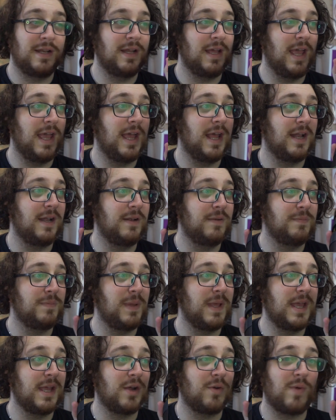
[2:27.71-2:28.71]
And
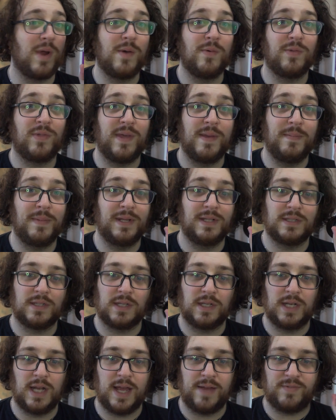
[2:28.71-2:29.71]
playing around with it means I'm
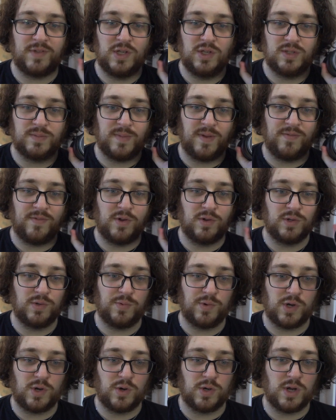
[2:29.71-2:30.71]
gonna have to use my phone to
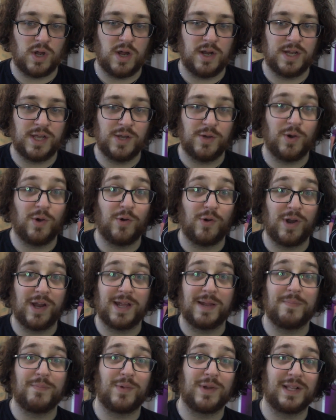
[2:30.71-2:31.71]
record audio, or I
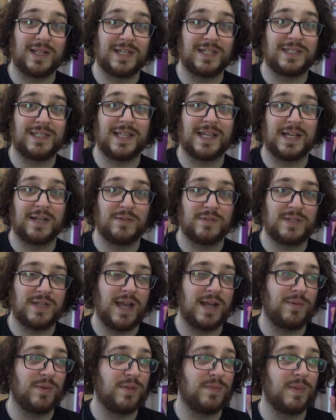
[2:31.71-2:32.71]
can bring this thing
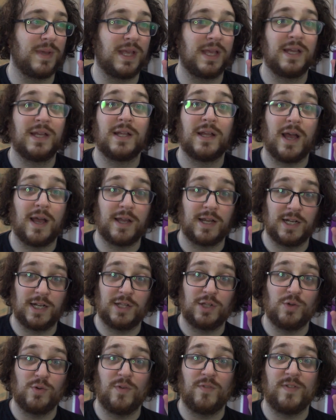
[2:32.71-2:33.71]
outside with me. I'm gonna
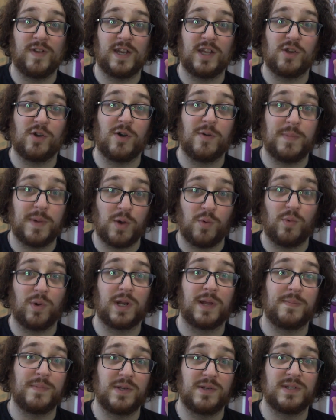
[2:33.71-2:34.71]
do a video about what
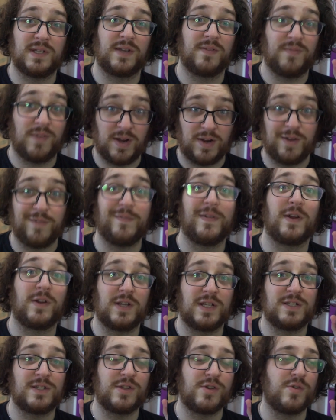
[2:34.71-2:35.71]
I'm using
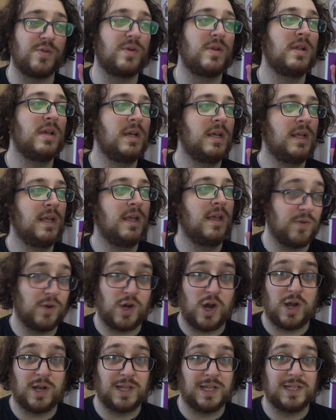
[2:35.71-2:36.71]
very soon.
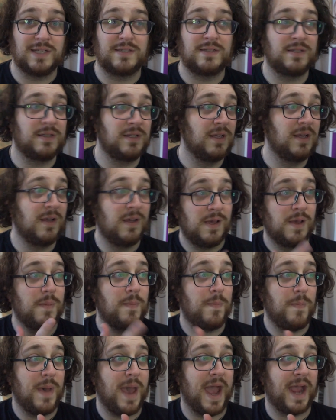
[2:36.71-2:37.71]
Regardless,
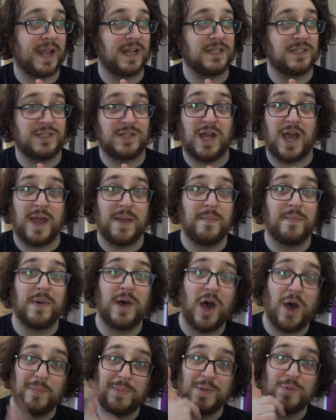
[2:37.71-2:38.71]
package time.
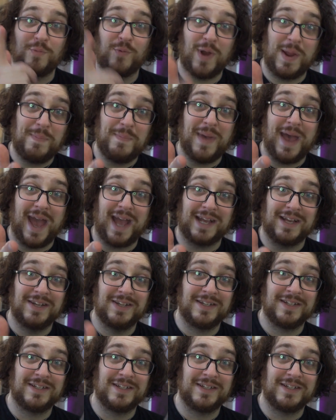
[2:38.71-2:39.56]
I'll be right back.